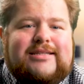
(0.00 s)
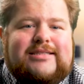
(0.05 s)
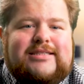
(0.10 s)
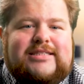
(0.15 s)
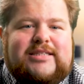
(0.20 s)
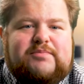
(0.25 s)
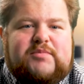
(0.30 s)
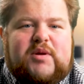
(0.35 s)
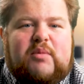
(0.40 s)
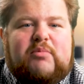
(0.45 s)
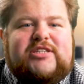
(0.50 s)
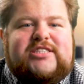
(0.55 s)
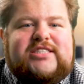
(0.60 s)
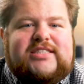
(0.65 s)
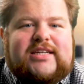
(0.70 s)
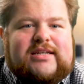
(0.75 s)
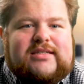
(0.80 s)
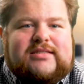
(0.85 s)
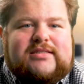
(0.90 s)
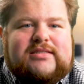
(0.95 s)
Tip number
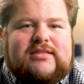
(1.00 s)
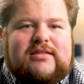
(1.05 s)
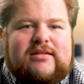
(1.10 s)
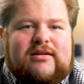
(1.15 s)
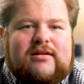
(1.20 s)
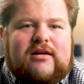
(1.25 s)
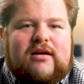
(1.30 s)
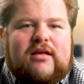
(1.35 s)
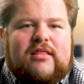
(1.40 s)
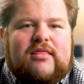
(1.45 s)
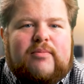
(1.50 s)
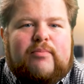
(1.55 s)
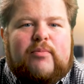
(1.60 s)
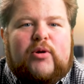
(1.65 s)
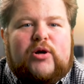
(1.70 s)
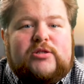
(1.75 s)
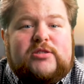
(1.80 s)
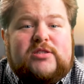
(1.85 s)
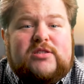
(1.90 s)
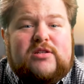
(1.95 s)
6,
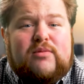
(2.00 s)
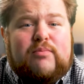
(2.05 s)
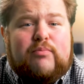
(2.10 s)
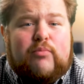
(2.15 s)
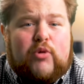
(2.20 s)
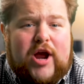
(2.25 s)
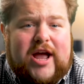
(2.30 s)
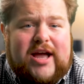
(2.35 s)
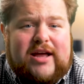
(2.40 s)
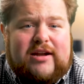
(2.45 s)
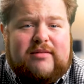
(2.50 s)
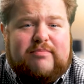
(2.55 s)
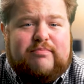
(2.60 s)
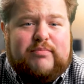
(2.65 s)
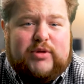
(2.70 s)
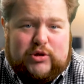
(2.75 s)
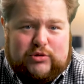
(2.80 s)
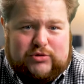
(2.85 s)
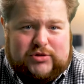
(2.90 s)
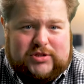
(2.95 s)
personal brand
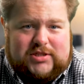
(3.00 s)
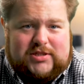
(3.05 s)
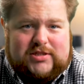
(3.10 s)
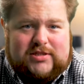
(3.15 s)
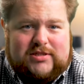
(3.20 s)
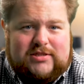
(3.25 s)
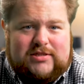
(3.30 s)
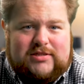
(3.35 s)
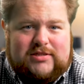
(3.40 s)
boost.